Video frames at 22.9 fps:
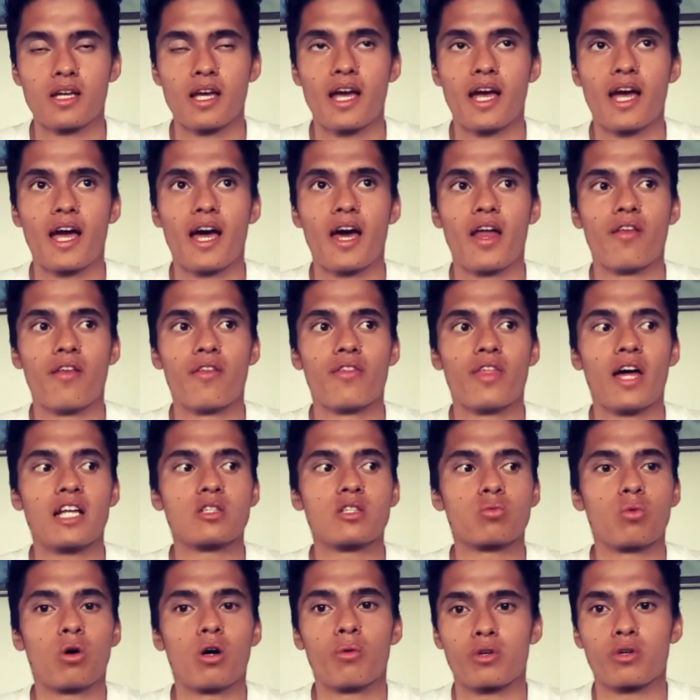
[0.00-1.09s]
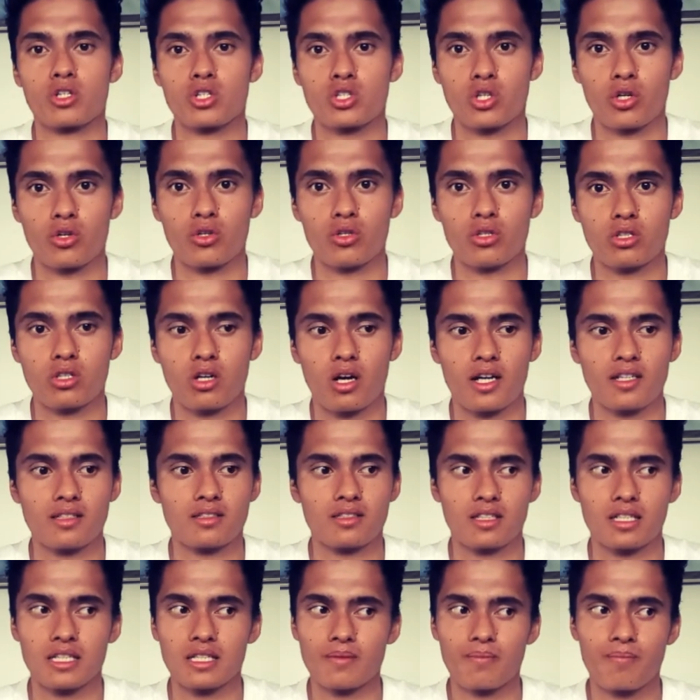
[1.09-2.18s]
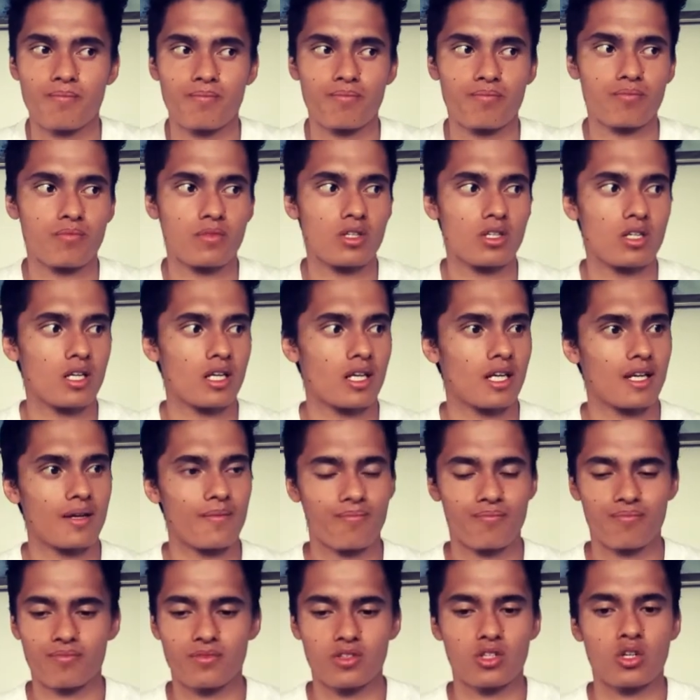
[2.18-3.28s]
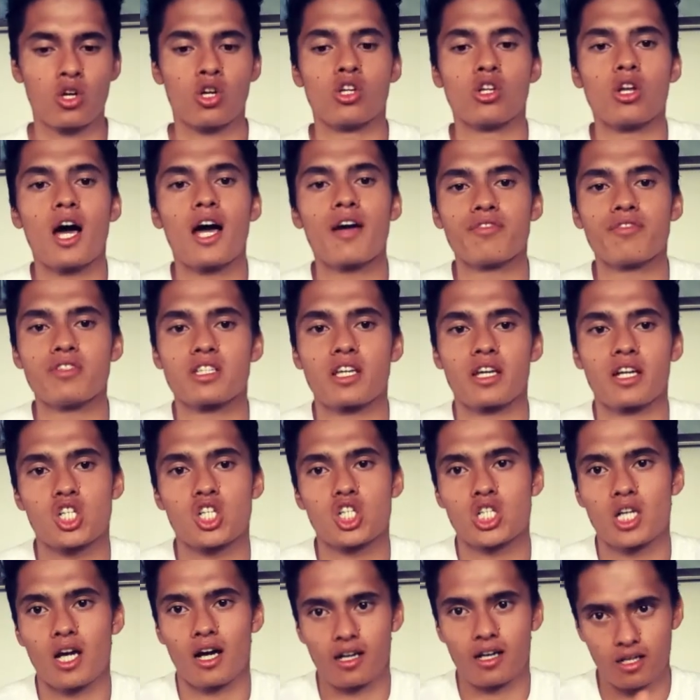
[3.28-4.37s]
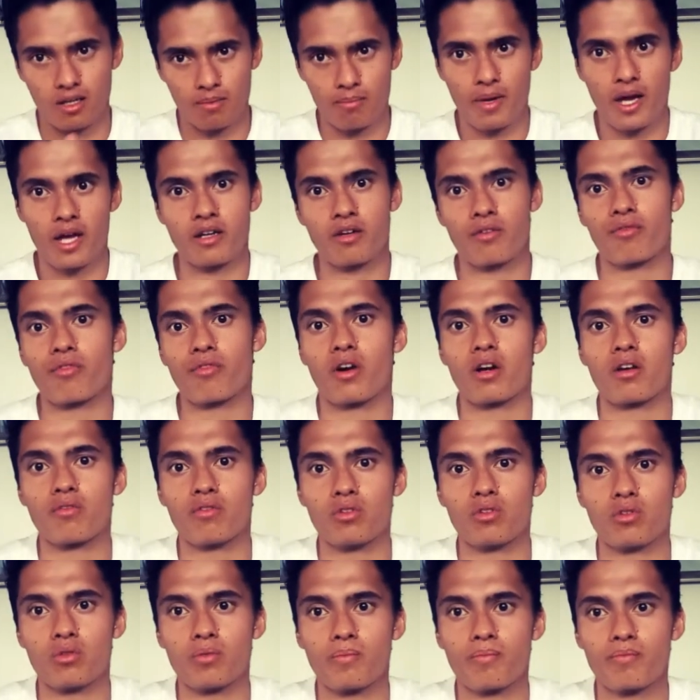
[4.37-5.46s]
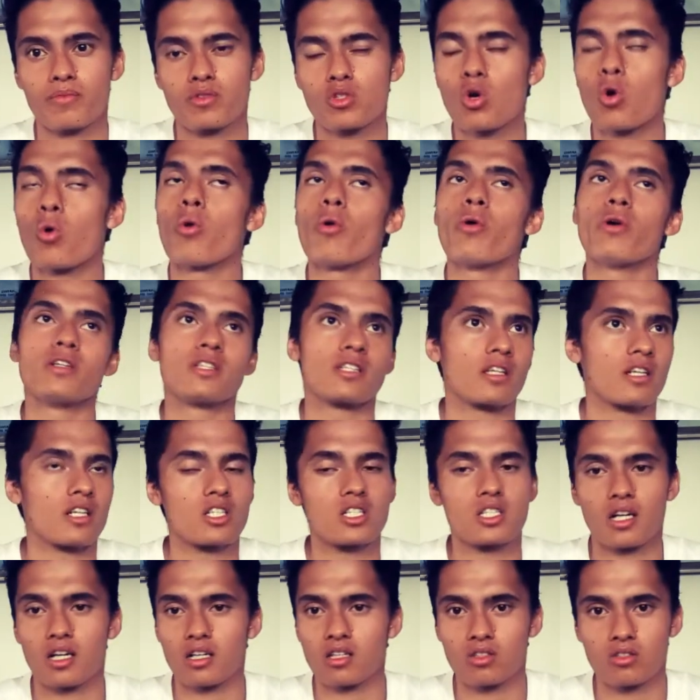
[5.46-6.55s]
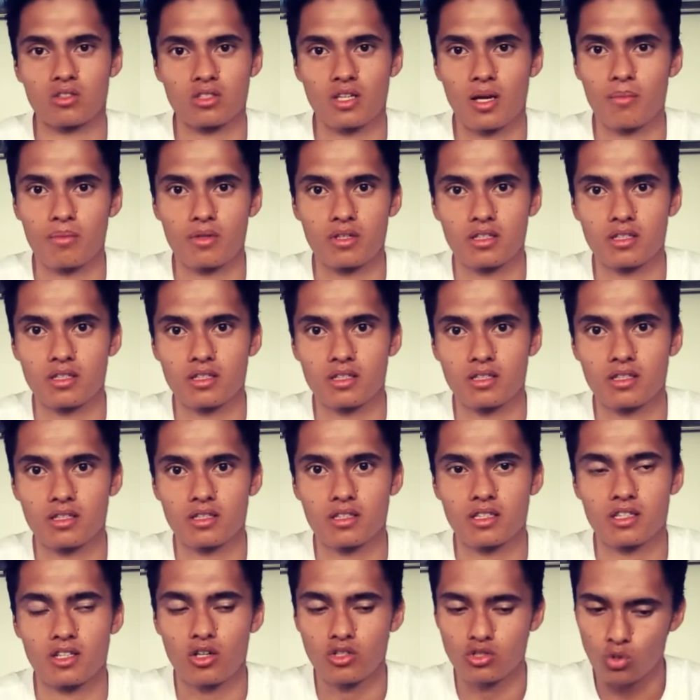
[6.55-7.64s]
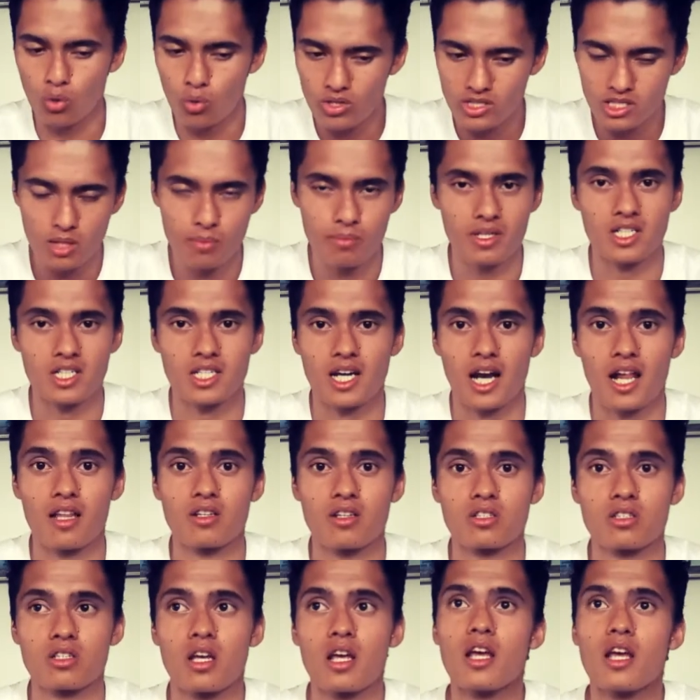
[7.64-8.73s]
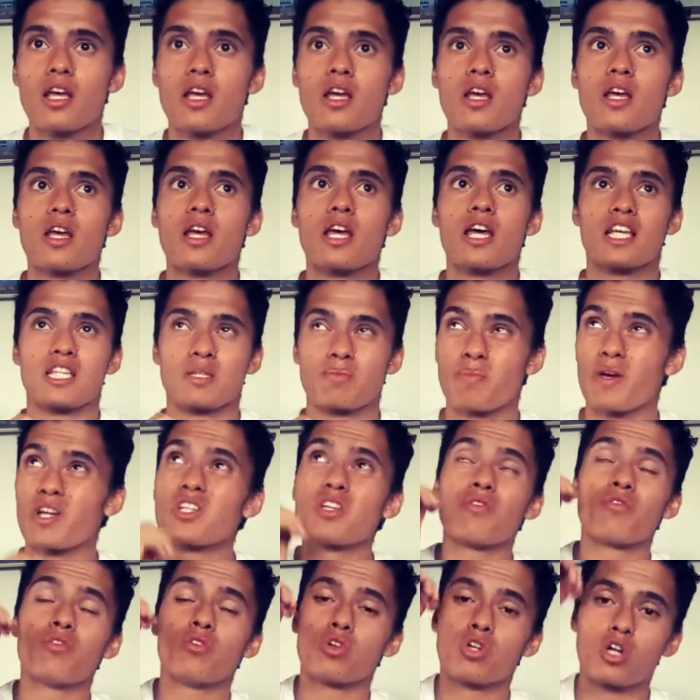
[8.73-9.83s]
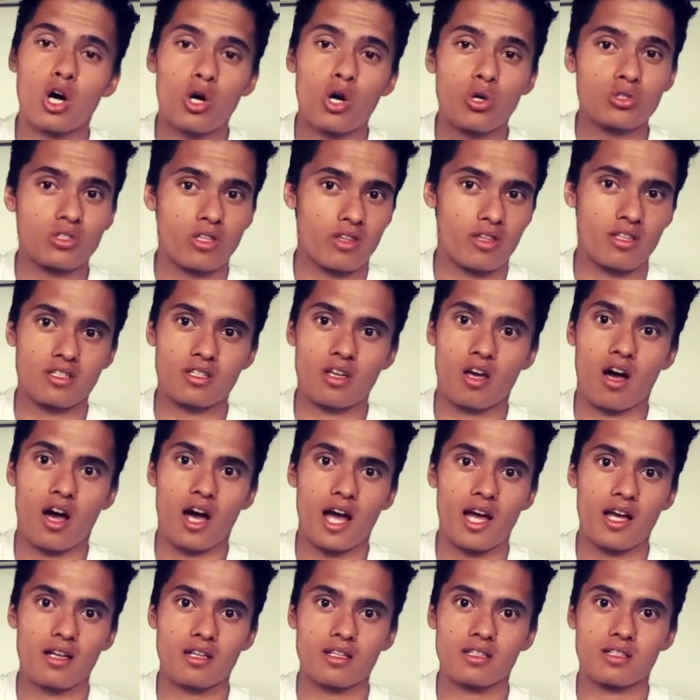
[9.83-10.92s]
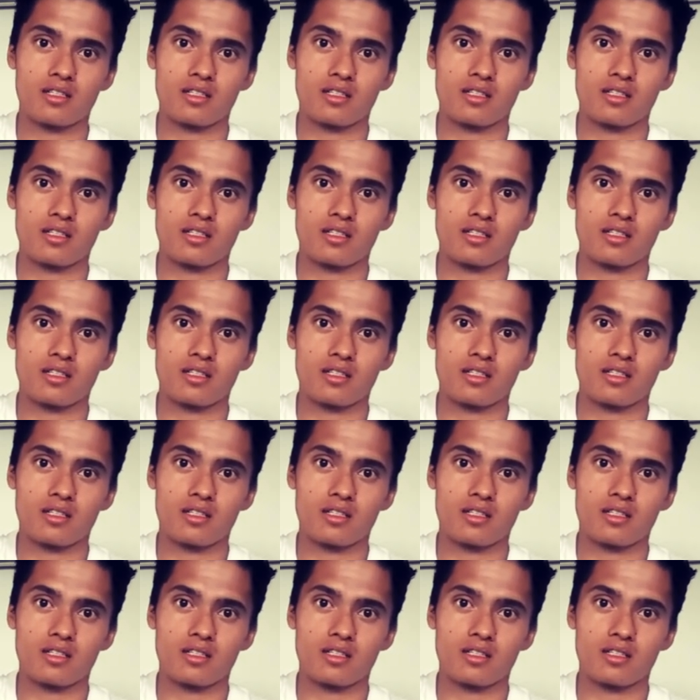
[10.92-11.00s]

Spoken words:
And that's what I want to show you guys, that, you know, life is going to chuck a mountain in front of you. It's always going to chuck you something. You know, it's always going to be a challenge, especially if your goals are this high.